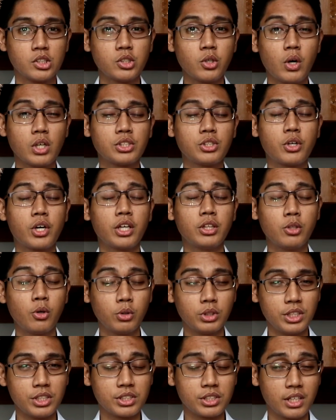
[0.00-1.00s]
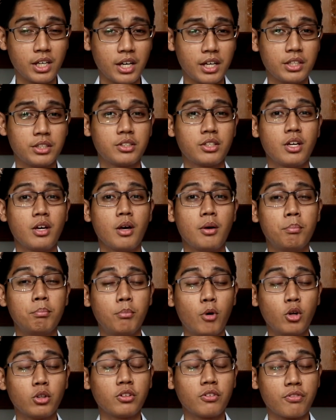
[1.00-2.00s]
So as you can notice guys,
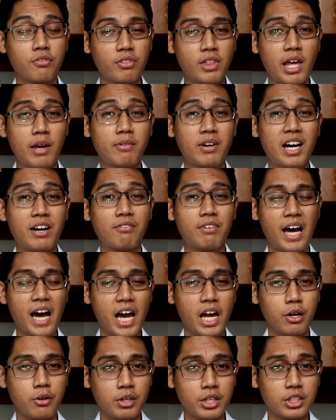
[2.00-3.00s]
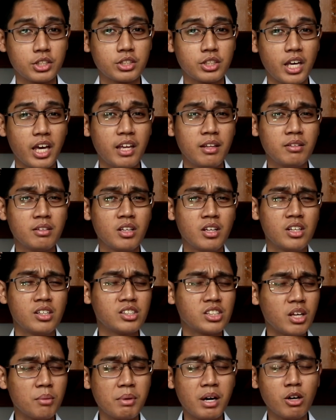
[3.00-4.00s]
both of them have iris and
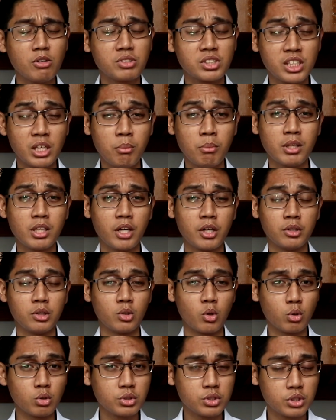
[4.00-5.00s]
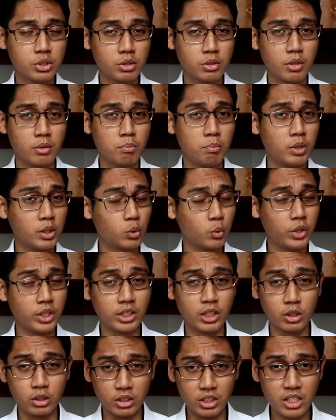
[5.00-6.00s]
somehow similar notes
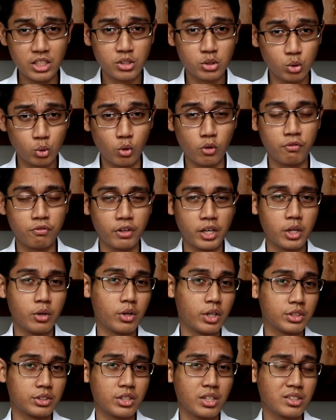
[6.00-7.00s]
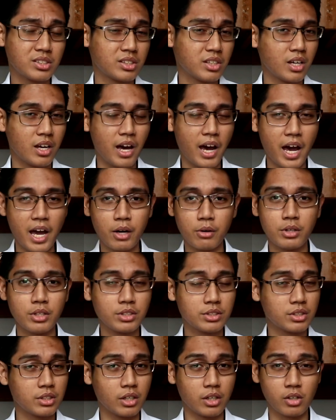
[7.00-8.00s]
between these two fragrances.
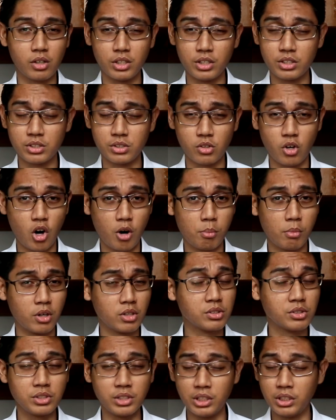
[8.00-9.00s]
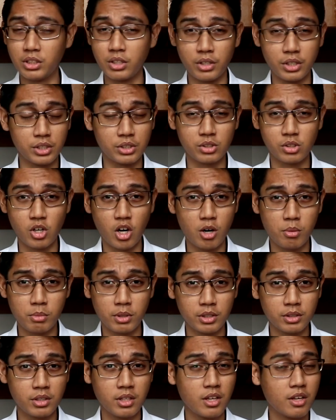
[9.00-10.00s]
Iris is common, cedar is
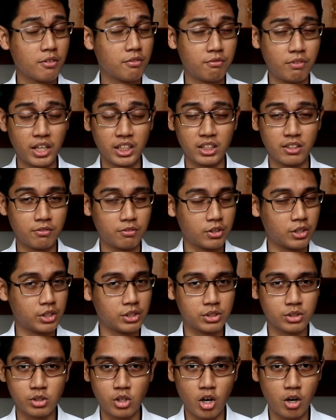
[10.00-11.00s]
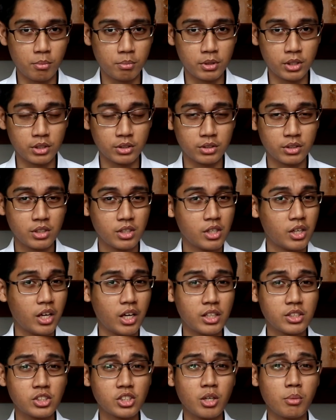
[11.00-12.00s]
common, vetiver is common,
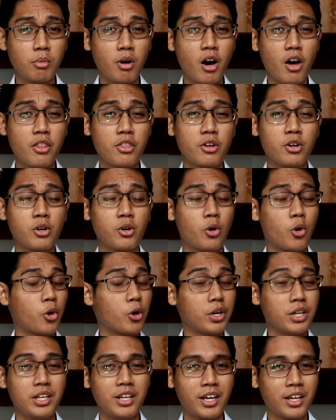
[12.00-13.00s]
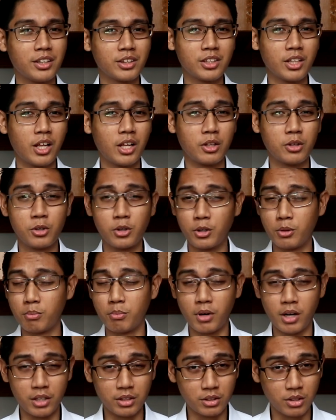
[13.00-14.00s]
and some other oriental
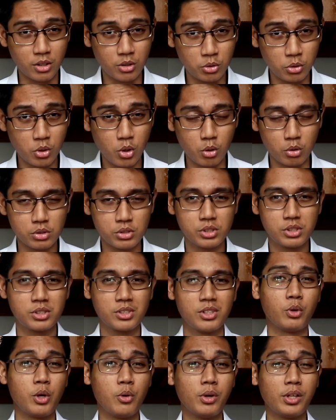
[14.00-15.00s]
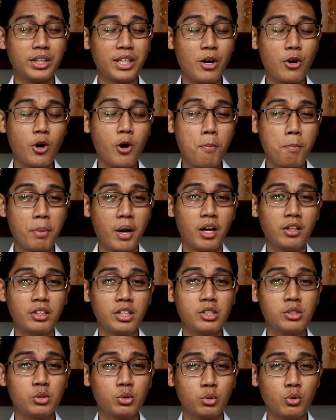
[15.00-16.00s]
gourmand notes. We will now compare
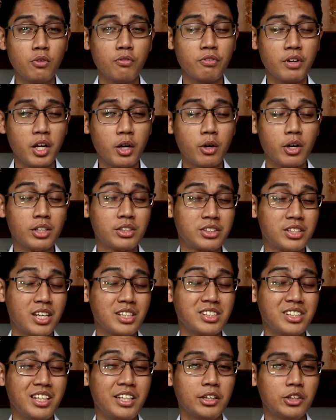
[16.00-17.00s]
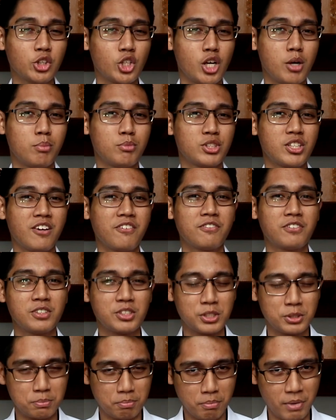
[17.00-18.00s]
these two fragrances in terms of
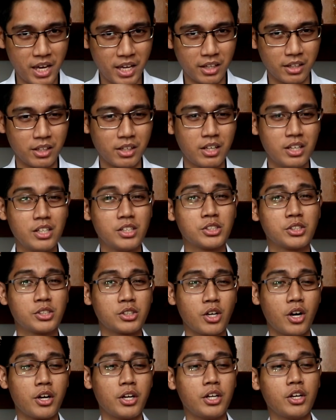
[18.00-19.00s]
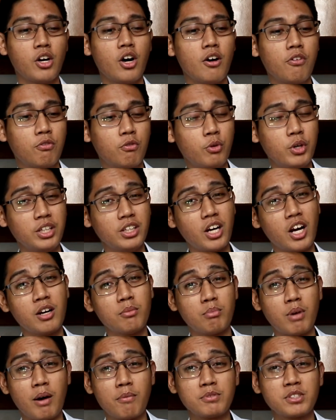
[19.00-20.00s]
smell, starting off with
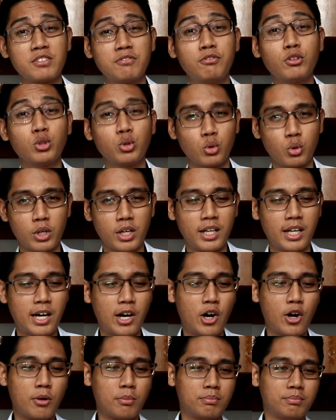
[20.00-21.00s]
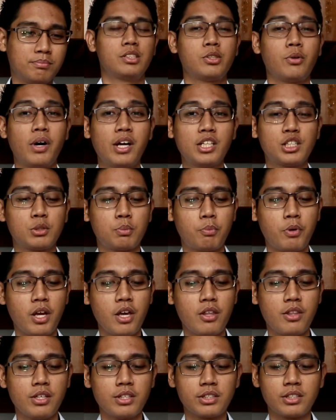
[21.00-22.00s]
Armaf's Futura La Homme. So I'll
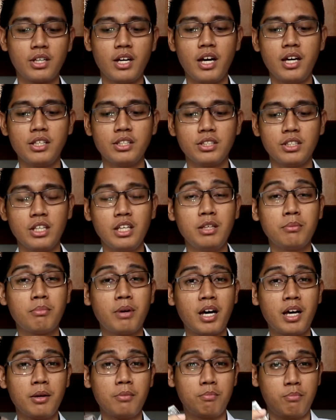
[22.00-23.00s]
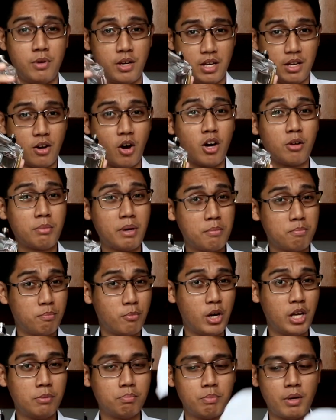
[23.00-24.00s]
spray this guys on my
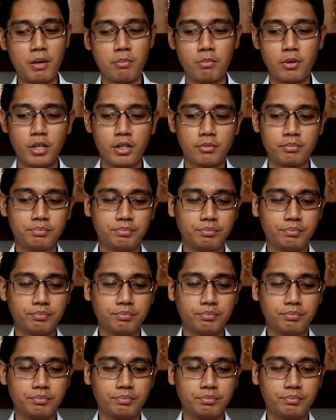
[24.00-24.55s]
brain paper.